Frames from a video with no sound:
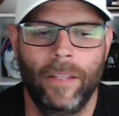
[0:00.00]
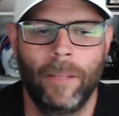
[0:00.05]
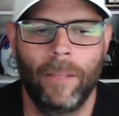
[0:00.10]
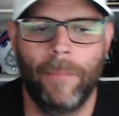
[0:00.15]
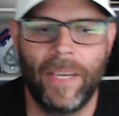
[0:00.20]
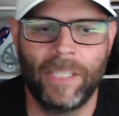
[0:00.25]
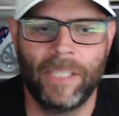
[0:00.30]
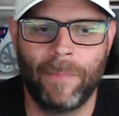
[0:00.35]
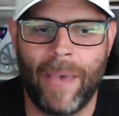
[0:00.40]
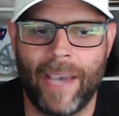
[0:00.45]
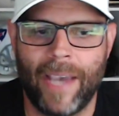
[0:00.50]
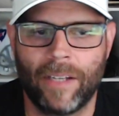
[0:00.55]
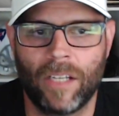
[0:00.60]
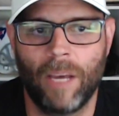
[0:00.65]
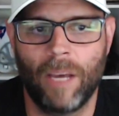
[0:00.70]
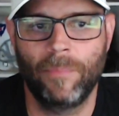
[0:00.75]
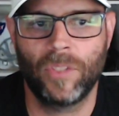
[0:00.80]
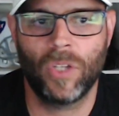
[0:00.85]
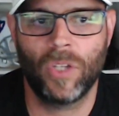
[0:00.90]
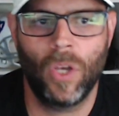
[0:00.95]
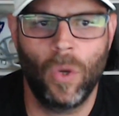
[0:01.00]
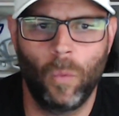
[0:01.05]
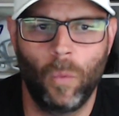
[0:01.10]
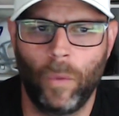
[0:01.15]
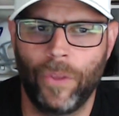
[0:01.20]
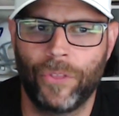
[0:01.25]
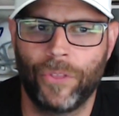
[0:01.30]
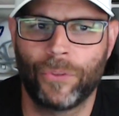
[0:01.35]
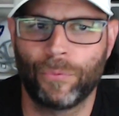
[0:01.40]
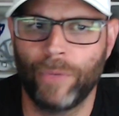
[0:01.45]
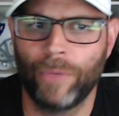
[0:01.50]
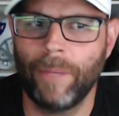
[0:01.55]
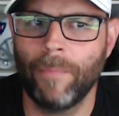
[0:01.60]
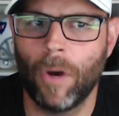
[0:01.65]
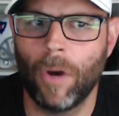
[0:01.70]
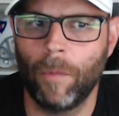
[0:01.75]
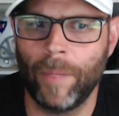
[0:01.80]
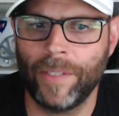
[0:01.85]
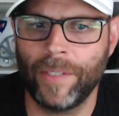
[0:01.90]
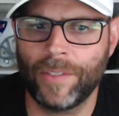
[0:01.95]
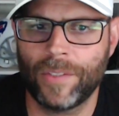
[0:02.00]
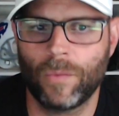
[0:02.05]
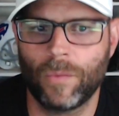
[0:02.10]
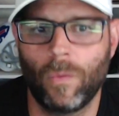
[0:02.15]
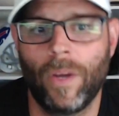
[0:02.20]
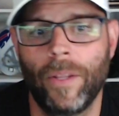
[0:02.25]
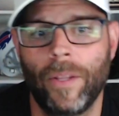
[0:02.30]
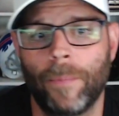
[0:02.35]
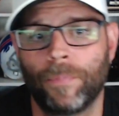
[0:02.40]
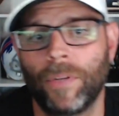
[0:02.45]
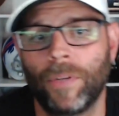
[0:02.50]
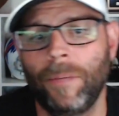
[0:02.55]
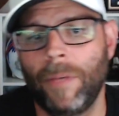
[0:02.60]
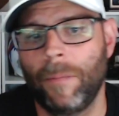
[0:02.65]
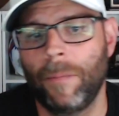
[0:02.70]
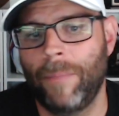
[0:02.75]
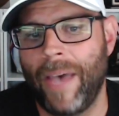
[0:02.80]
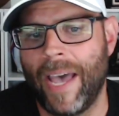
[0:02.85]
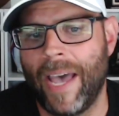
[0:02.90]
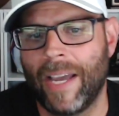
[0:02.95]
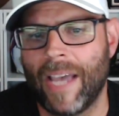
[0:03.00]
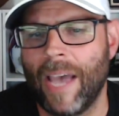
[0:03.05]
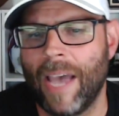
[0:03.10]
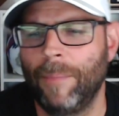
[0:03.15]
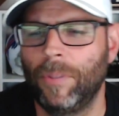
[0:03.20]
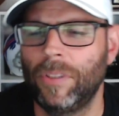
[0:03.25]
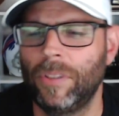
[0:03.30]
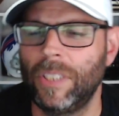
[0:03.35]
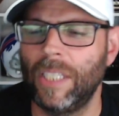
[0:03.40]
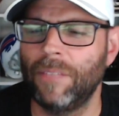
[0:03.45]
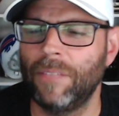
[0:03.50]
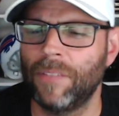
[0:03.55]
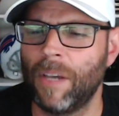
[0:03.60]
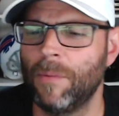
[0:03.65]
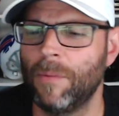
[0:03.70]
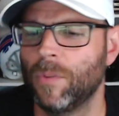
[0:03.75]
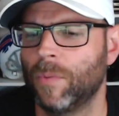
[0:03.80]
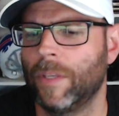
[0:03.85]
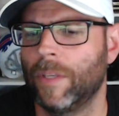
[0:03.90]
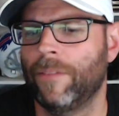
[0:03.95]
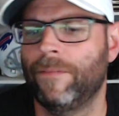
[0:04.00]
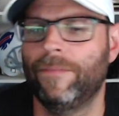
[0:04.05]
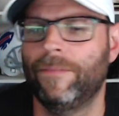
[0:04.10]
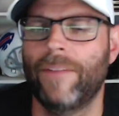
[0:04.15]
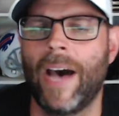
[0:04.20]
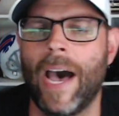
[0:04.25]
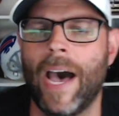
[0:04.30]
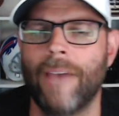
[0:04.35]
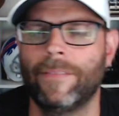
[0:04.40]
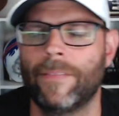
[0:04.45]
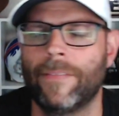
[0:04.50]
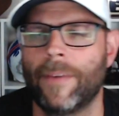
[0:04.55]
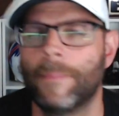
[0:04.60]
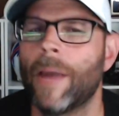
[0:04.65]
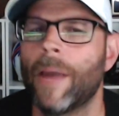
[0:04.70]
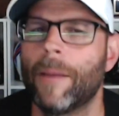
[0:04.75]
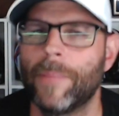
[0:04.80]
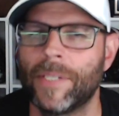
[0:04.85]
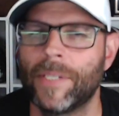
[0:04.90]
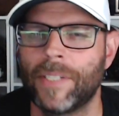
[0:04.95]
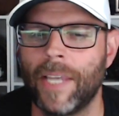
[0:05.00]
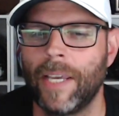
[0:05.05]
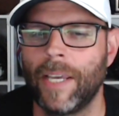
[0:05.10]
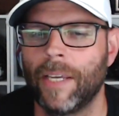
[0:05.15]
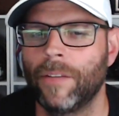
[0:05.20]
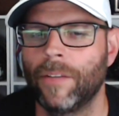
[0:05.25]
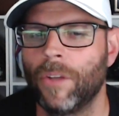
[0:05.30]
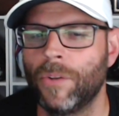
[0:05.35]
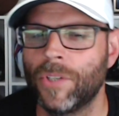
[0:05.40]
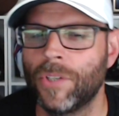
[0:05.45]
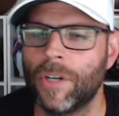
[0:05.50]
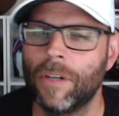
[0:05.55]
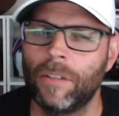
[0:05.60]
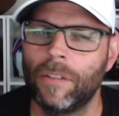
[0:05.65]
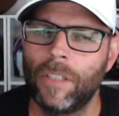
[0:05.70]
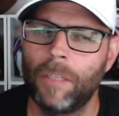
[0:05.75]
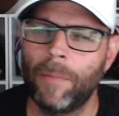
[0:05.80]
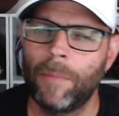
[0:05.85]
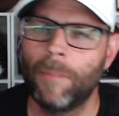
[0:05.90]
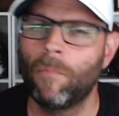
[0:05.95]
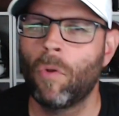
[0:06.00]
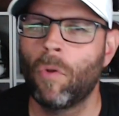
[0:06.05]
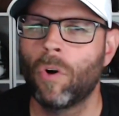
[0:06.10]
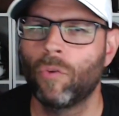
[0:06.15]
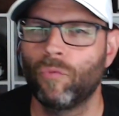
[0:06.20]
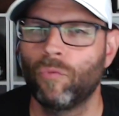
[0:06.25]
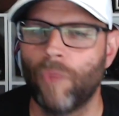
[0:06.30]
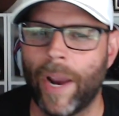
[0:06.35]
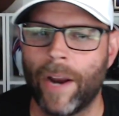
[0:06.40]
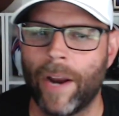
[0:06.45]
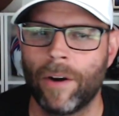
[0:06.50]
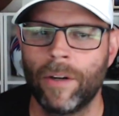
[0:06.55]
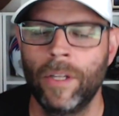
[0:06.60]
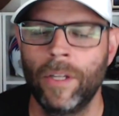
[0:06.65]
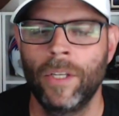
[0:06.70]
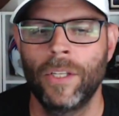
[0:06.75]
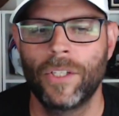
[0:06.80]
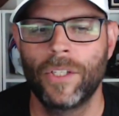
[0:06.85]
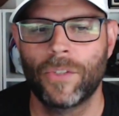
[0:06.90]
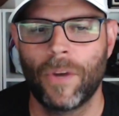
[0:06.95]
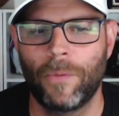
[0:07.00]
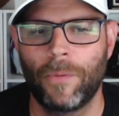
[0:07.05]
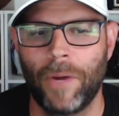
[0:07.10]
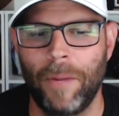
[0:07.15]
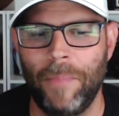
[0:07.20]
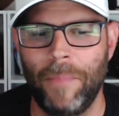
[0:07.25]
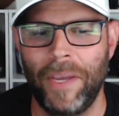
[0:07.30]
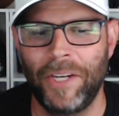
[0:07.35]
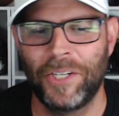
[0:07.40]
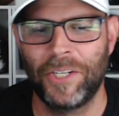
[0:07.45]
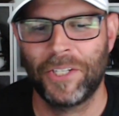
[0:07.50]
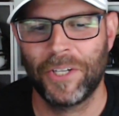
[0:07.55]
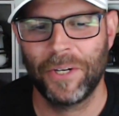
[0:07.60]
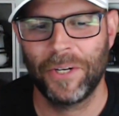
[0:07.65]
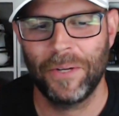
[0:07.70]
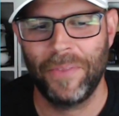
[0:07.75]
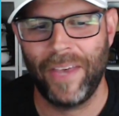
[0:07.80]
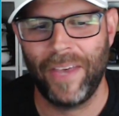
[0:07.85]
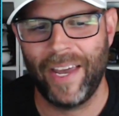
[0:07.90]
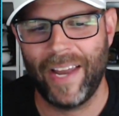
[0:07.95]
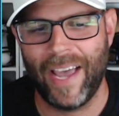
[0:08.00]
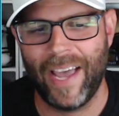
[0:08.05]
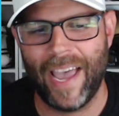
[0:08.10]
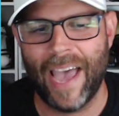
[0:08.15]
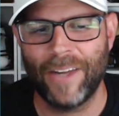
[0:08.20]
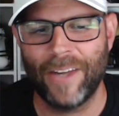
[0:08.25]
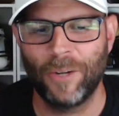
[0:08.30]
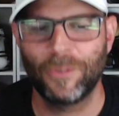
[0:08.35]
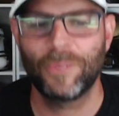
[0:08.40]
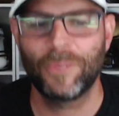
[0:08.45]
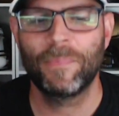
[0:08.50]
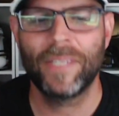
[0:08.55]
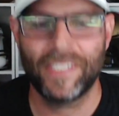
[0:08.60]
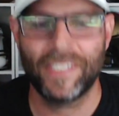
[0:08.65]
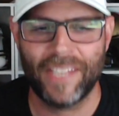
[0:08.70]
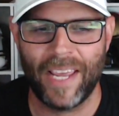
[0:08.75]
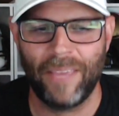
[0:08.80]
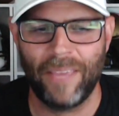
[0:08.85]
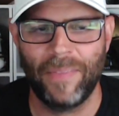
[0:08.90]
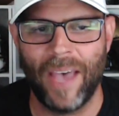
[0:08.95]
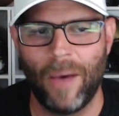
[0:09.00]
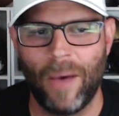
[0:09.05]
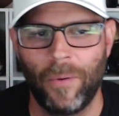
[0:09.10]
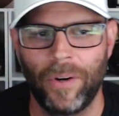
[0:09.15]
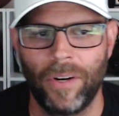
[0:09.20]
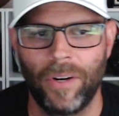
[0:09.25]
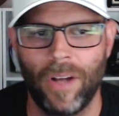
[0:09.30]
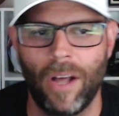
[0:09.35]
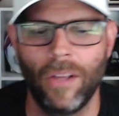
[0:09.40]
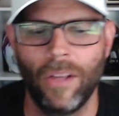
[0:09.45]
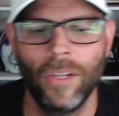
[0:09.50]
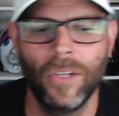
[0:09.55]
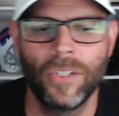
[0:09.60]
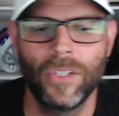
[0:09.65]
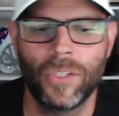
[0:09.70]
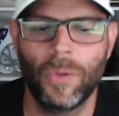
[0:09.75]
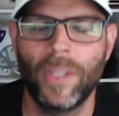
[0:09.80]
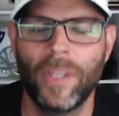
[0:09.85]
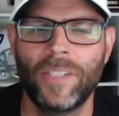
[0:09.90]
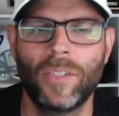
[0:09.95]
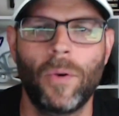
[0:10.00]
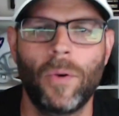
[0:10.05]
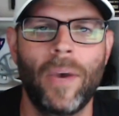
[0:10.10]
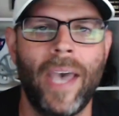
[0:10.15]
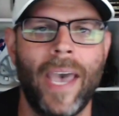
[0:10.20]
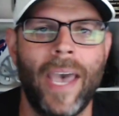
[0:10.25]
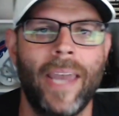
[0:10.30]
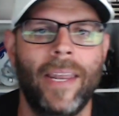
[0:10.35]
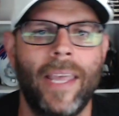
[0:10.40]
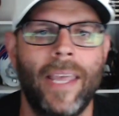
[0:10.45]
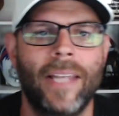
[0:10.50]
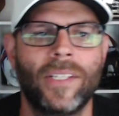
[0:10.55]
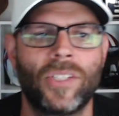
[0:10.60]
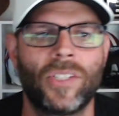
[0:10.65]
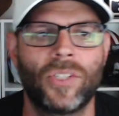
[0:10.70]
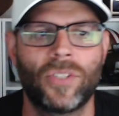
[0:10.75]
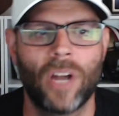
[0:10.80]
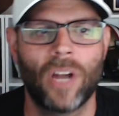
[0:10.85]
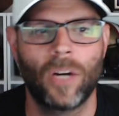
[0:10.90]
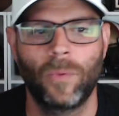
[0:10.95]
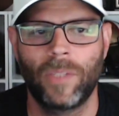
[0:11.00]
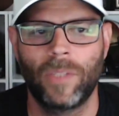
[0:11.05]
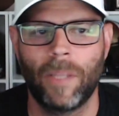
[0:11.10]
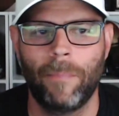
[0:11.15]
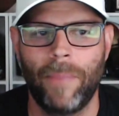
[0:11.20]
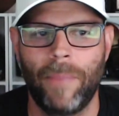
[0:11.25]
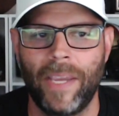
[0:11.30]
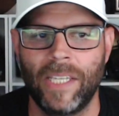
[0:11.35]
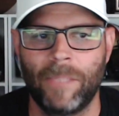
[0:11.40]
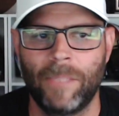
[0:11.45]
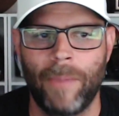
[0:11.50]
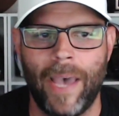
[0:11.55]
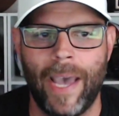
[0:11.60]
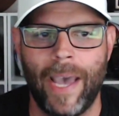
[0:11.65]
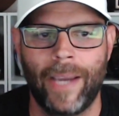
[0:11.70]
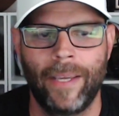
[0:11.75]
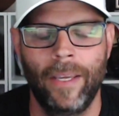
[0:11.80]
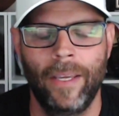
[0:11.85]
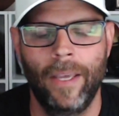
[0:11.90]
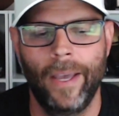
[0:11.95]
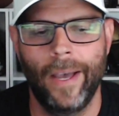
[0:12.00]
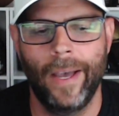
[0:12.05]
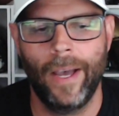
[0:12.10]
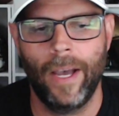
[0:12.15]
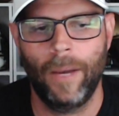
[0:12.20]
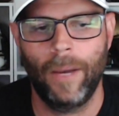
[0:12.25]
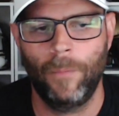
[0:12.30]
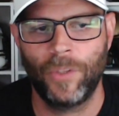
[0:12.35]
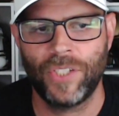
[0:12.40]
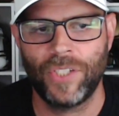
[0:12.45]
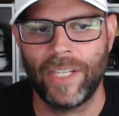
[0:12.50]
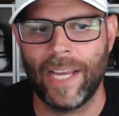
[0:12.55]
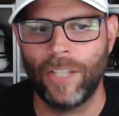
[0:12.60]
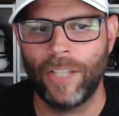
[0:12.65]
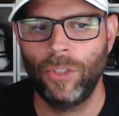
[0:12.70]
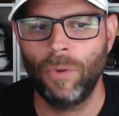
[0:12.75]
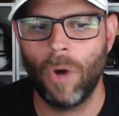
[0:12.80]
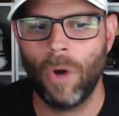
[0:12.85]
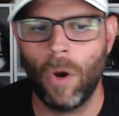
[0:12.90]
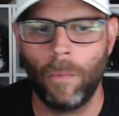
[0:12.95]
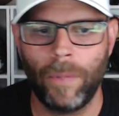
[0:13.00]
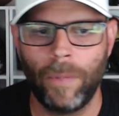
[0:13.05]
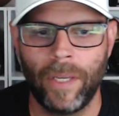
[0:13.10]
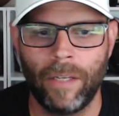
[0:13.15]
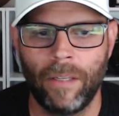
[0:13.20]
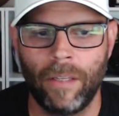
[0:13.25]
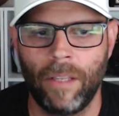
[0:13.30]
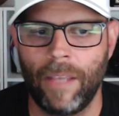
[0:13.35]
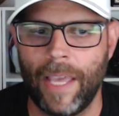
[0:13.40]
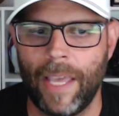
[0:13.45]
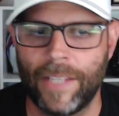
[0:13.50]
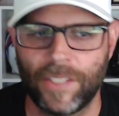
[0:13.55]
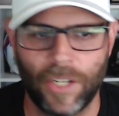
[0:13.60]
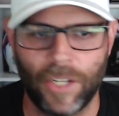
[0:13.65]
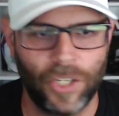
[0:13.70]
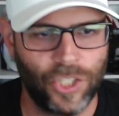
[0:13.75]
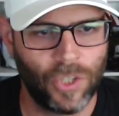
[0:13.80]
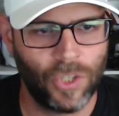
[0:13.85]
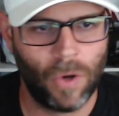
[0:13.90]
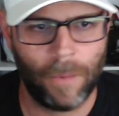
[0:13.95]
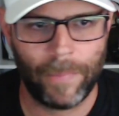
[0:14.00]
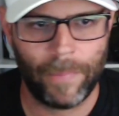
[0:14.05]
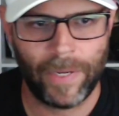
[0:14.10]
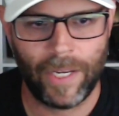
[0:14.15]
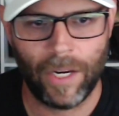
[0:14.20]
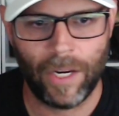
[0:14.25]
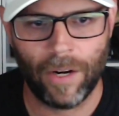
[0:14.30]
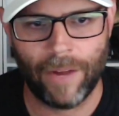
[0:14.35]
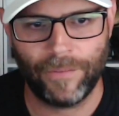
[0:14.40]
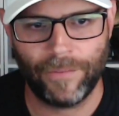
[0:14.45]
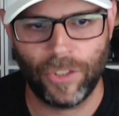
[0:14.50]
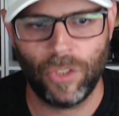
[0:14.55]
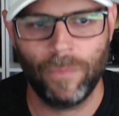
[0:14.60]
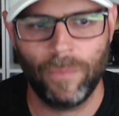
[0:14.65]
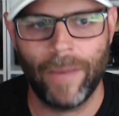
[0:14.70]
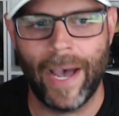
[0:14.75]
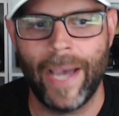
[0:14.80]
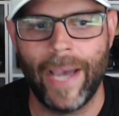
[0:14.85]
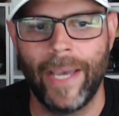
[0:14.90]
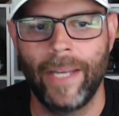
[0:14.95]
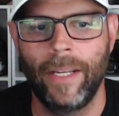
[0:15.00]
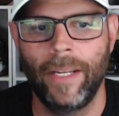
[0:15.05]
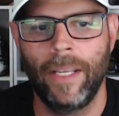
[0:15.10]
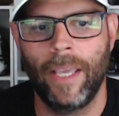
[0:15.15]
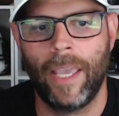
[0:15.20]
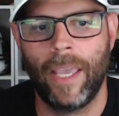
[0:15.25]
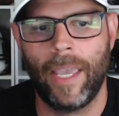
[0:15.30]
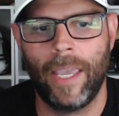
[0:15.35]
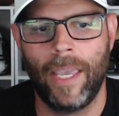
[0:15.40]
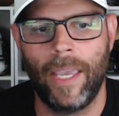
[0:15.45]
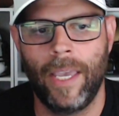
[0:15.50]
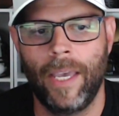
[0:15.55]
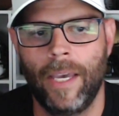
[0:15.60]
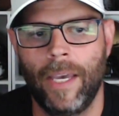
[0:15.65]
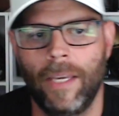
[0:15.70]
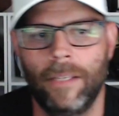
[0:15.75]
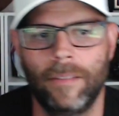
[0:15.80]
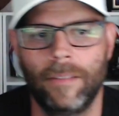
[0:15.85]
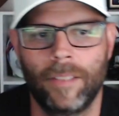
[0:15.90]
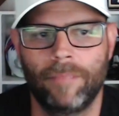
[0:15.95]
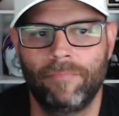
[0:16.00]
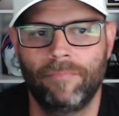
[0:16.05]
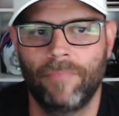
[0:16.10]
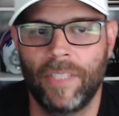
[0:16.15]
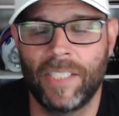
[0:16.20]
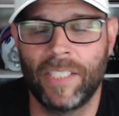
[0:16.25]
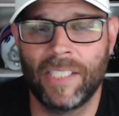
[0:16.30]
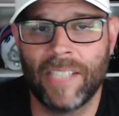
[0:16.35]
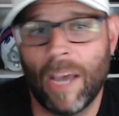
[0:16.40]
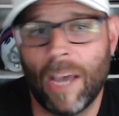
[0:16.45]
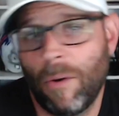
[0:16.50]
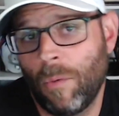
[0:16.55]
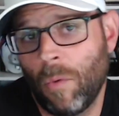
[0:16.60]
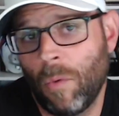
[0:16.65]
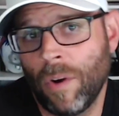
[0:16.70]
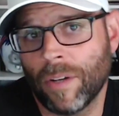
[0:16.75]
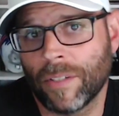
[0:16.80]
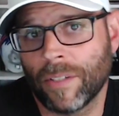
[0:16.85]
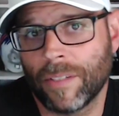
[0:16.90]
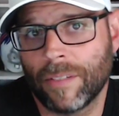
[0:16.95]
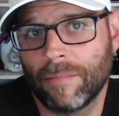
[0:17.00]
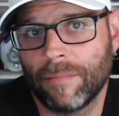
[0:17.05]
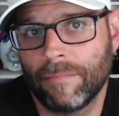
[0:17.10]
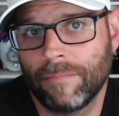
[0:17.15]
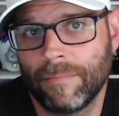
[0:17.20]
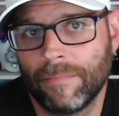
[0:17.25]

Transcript: The base pack comes with three moments, while the premium pack, I believe, comes with five, if I'm not mistaken. Those are a little bit more rare, so I wanna make sure that I, I don't mistake that one at all. So let's go ahead and start with the base pack, uh, which again, you open, it's gonna show up in here after you buy it, and this is how it works.